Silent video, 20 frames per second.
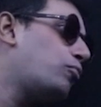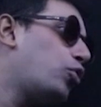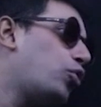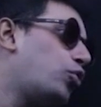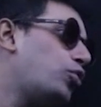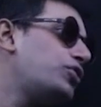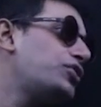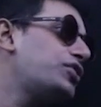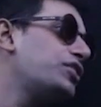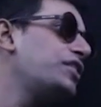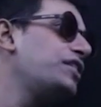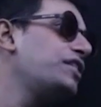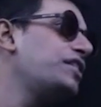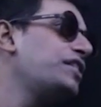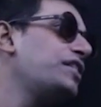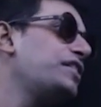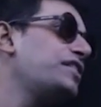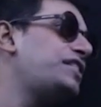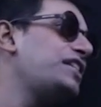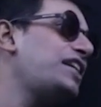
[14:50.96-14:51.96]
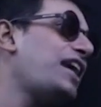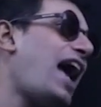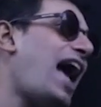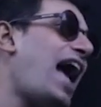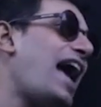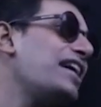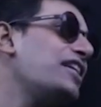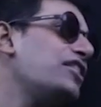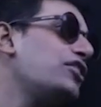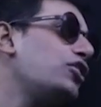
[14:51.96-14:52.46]
boat, the
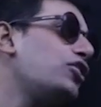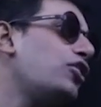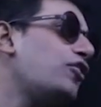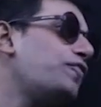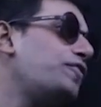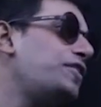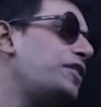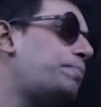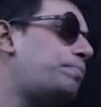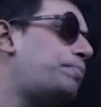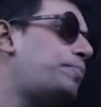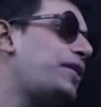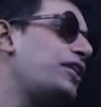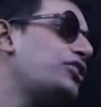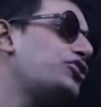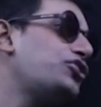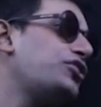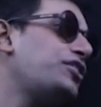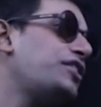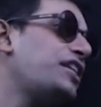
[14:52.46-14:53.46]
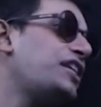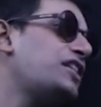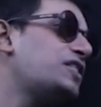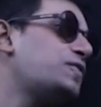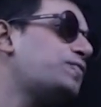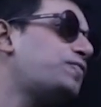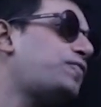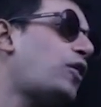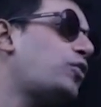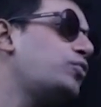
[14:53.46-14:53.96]
angle of depression
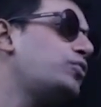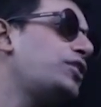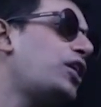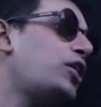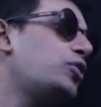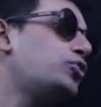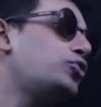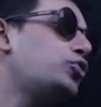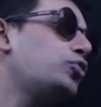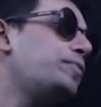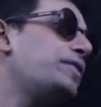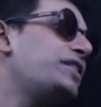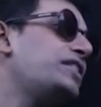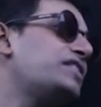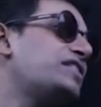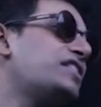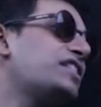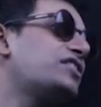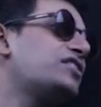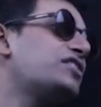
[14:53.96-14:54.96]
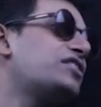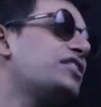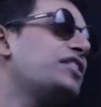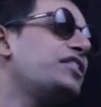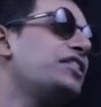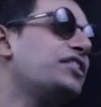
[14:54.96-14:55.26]
is found out to be 60